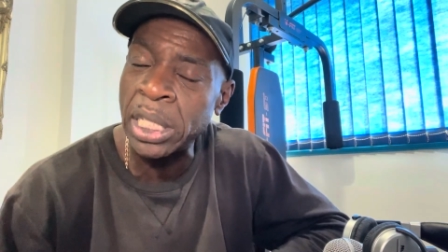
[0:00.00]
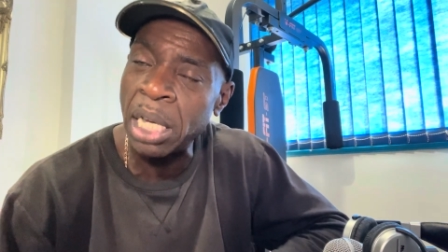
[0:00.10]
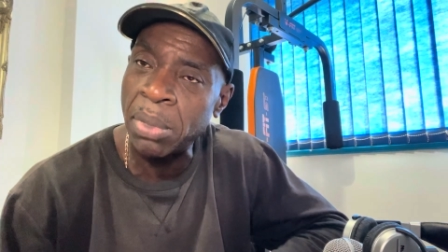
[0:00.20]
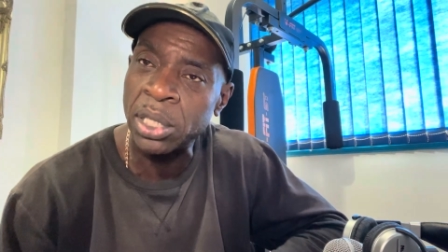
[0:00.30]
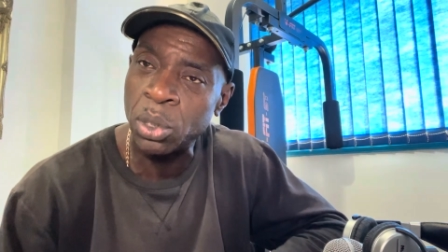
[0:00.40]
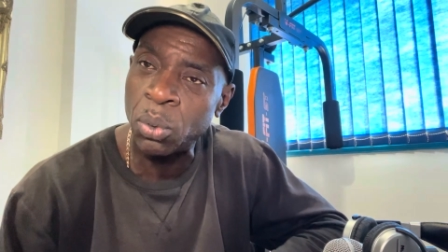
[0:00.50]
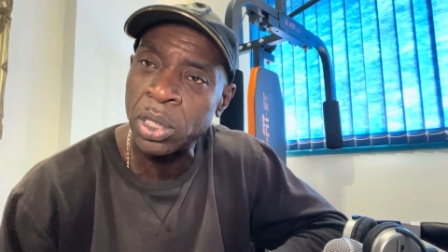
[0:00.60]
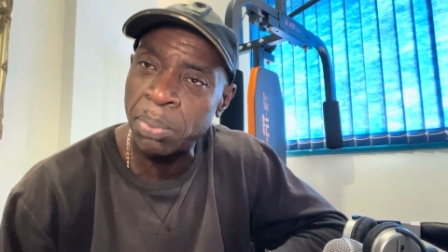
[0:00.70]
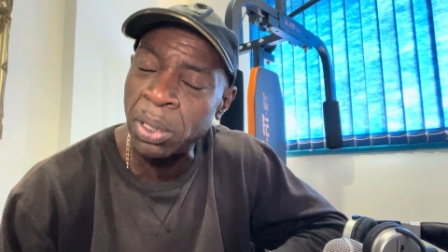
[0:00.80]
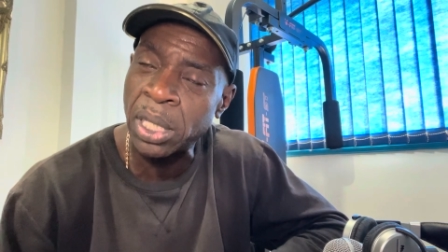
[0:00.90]
year my school
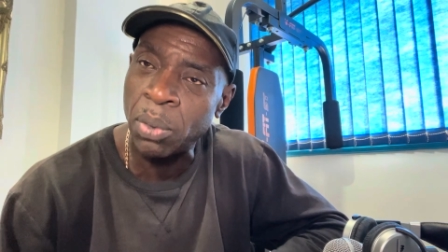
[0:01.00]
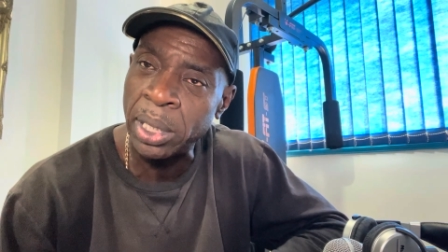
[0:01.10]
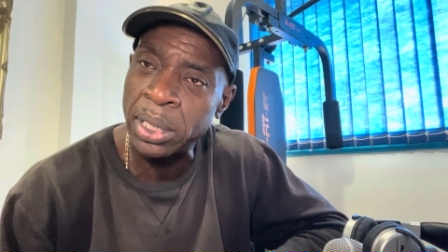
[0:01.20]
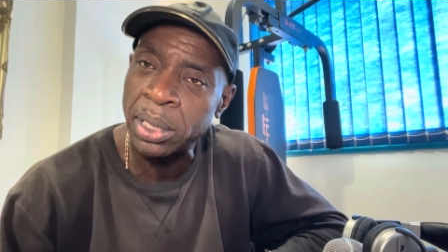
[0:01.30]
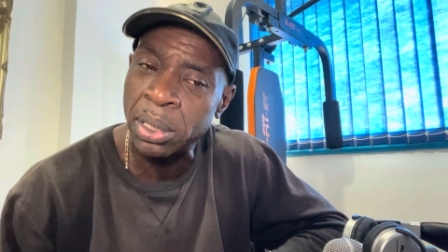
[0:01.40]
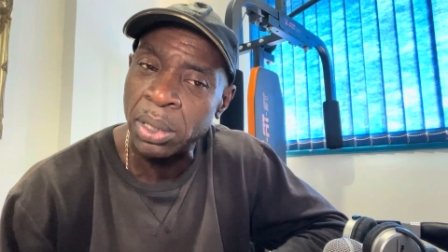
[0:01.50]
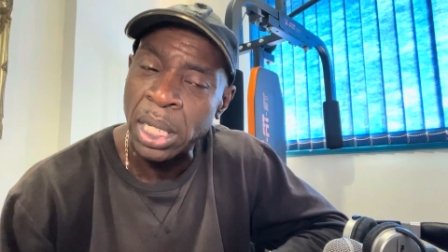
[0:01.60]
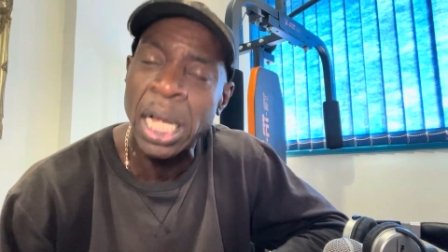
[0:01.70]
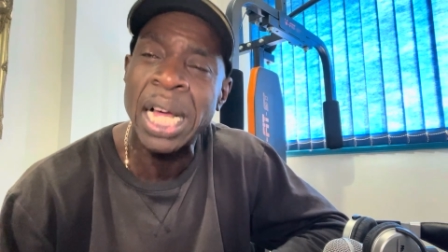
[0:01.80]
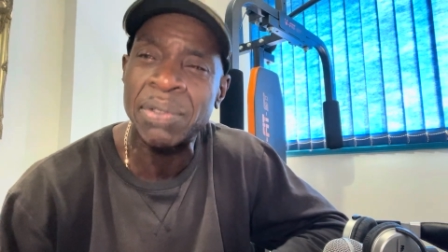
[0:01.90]
was built that I went to.
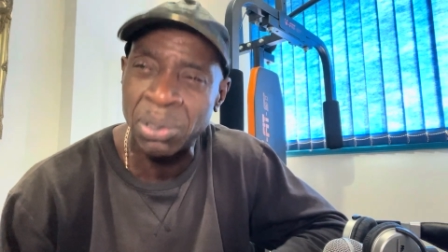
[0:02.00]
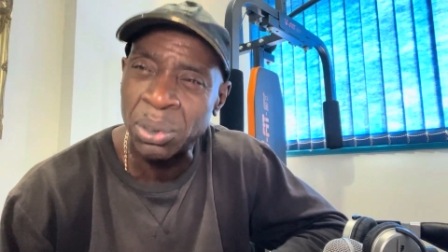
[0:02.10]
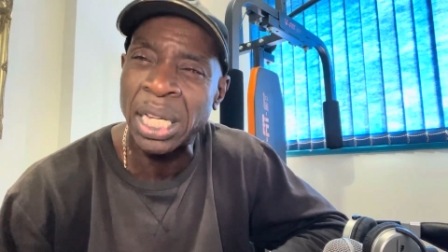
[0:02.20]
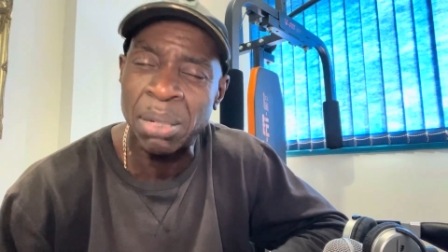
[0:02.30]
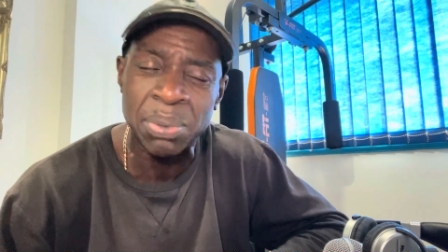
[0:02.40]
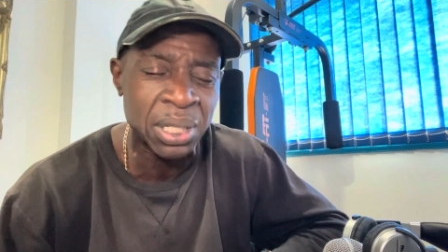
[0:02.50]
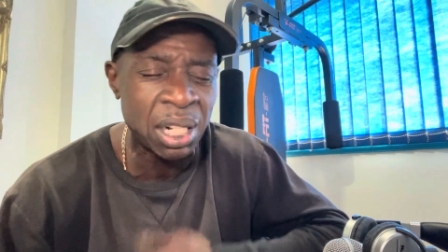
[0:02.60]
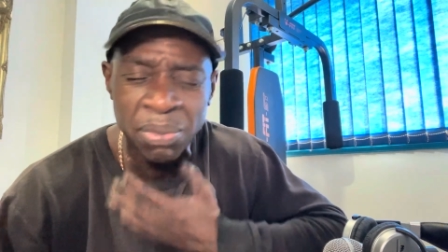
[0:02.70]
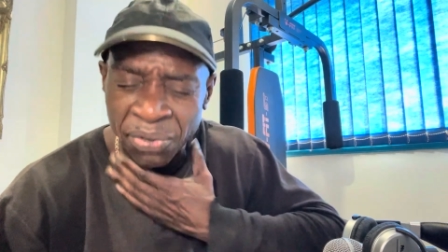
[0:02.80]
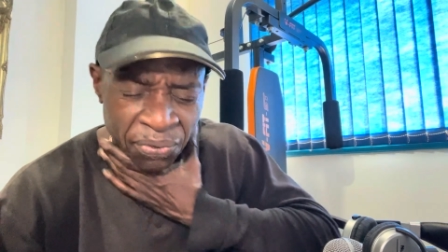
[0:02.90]
I have to look that up. I
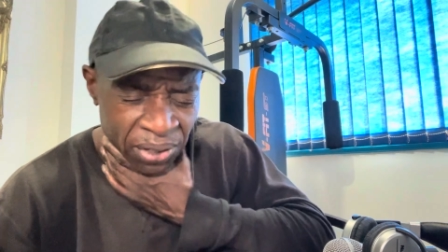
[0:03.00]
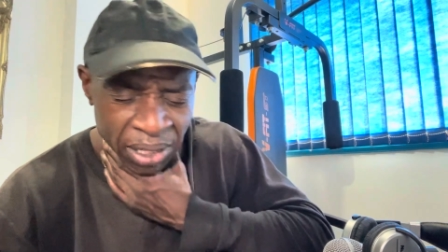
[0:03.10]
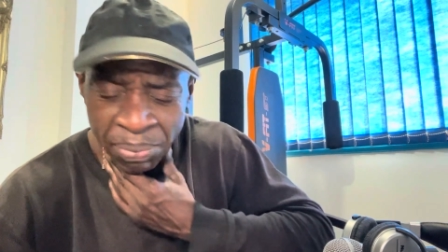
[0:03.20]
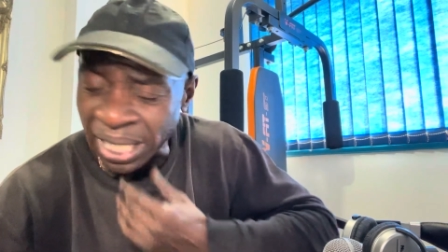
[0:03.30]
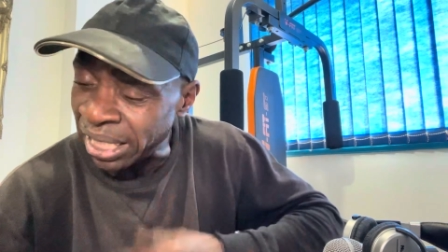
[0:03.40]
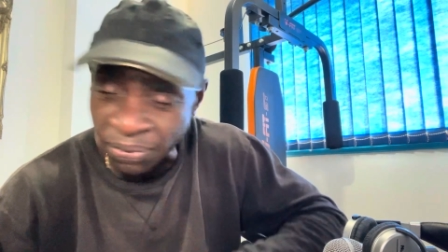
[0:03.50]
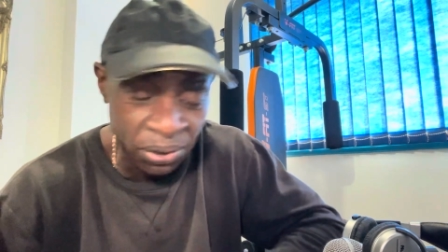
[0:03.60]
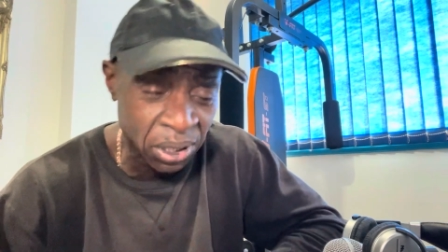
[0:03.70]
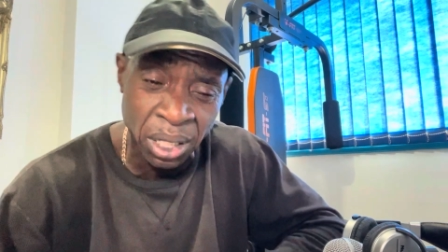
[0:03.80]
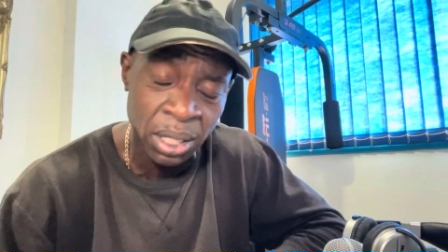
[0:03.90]
can't, completely
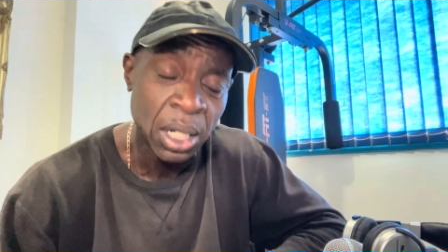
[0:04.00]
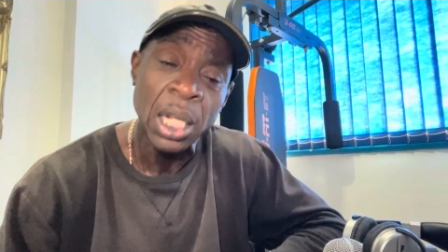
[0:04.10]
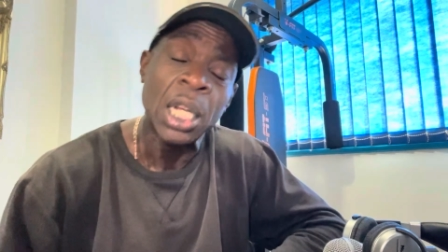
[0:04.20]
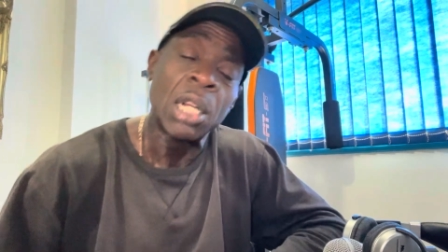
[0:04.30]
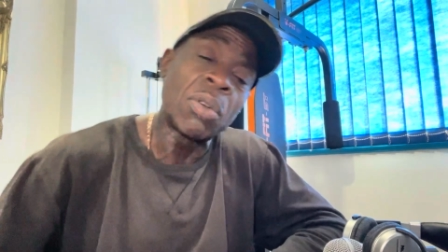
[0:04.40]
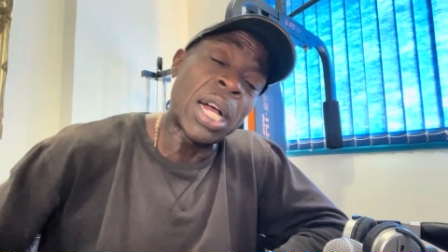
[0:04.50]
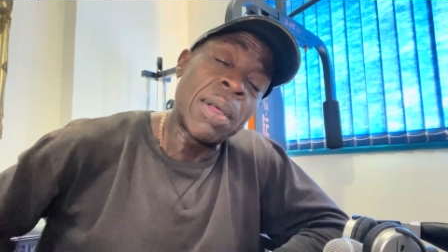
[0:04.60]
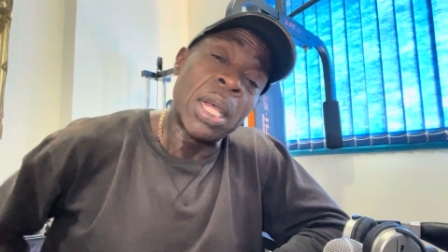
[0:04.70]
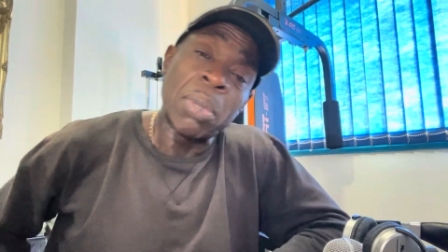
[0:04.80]
forgot, right?